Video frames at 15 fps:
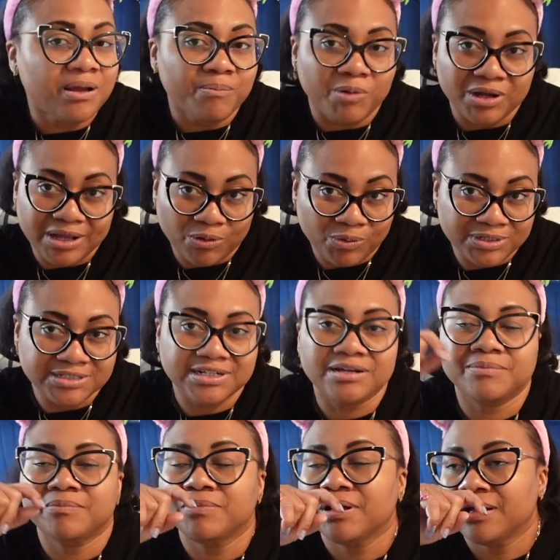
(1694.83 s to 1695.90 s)
but yeah one of
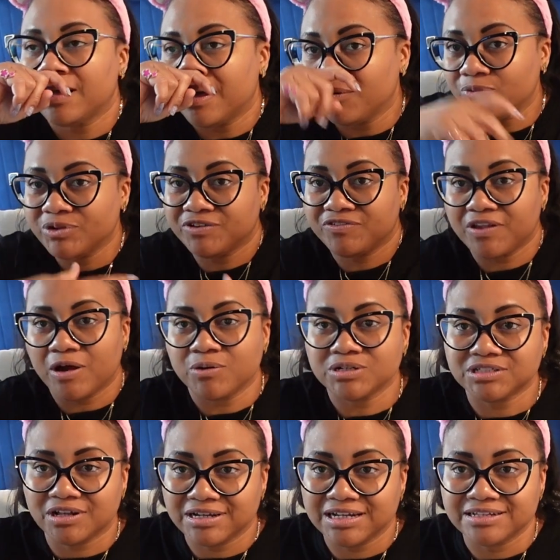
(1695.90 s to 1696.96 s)
them um, with the flowers
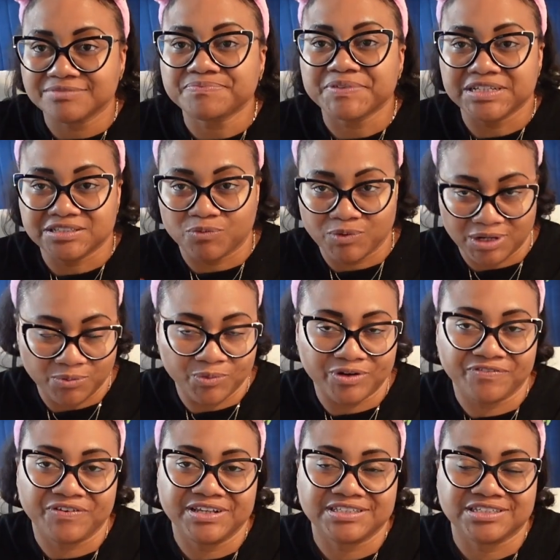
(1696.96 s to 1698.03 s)
on it is the one i'm wearing
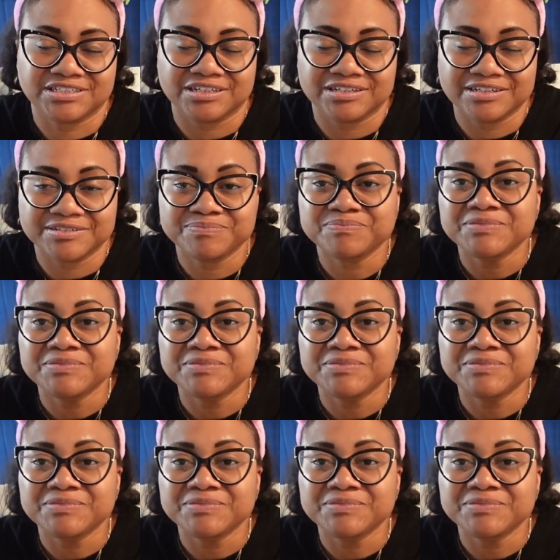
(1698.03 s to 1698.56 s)
for easter sunday